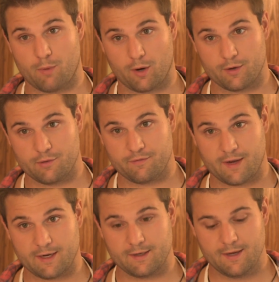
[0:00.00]
Mario
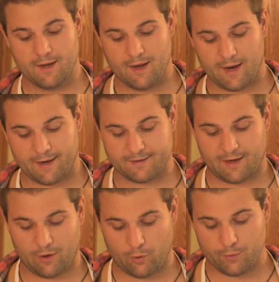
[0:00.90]
fan. And
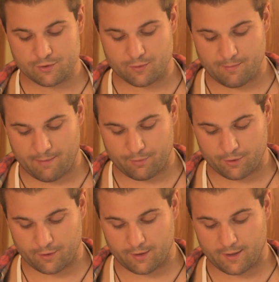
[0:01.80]
I'll always
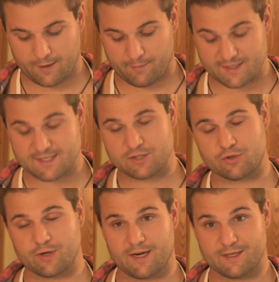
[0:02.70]
remember my
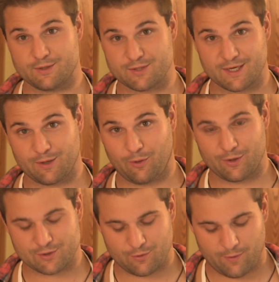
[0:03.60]
sister and I didn't used to get
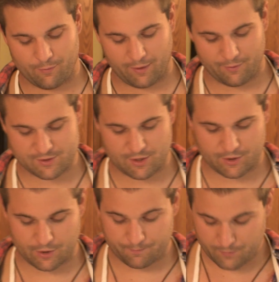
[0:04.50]
along so well when I was
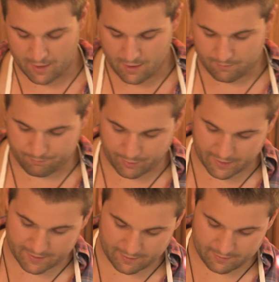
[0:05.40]
younger,
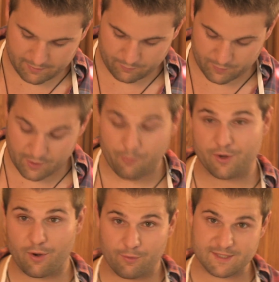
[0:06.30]
but we
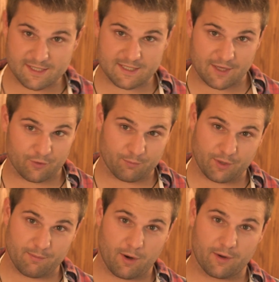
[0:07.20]
would always get together and
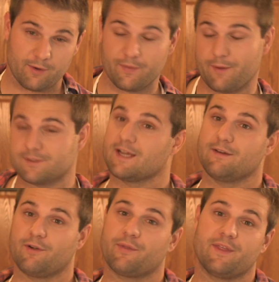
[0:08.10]
play Mario, and that was kind
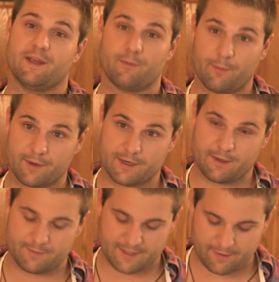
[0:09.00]
of our thing where we could
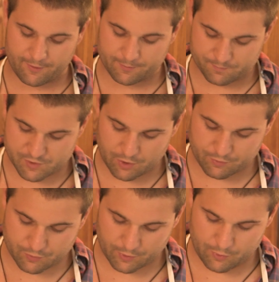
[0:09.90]
come together. So it
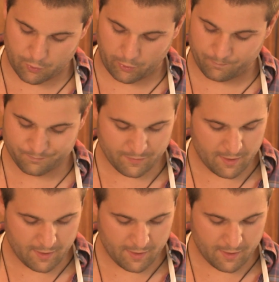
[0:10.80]
was really cool.